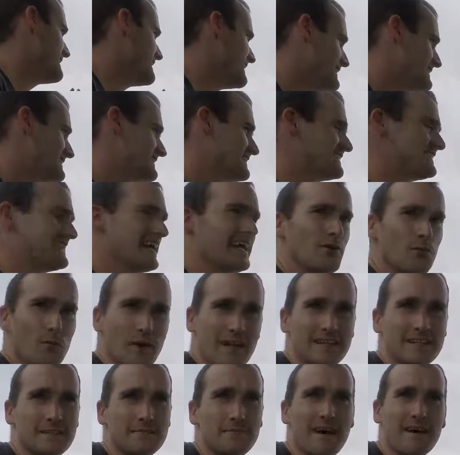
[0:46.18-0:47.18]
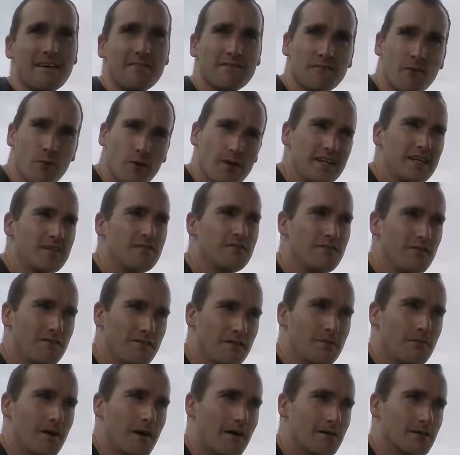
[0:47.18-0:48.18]
Sustained winds about 40 to
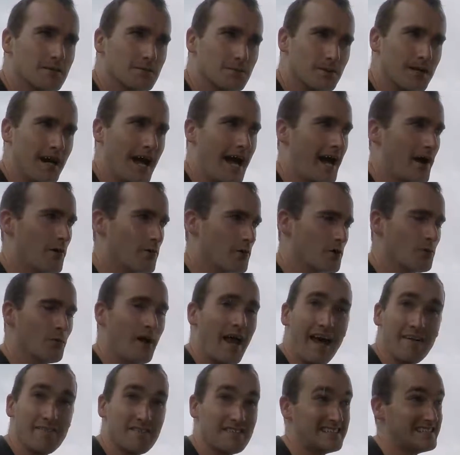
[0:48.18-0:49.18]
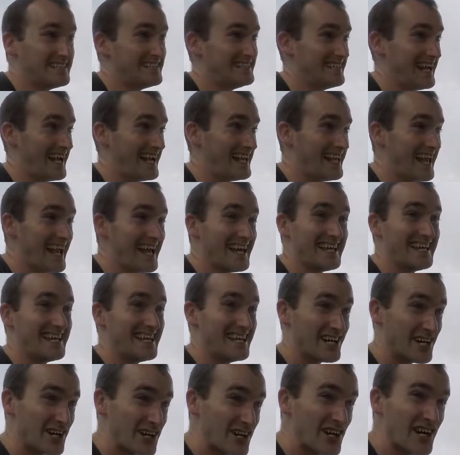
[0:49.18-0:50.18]
50 miles per hour. We haven't seen that yet
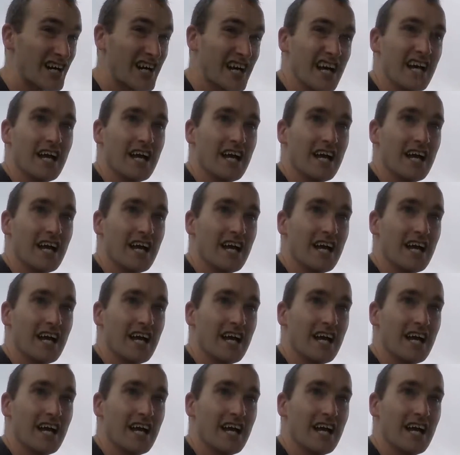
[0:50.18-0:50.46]
here.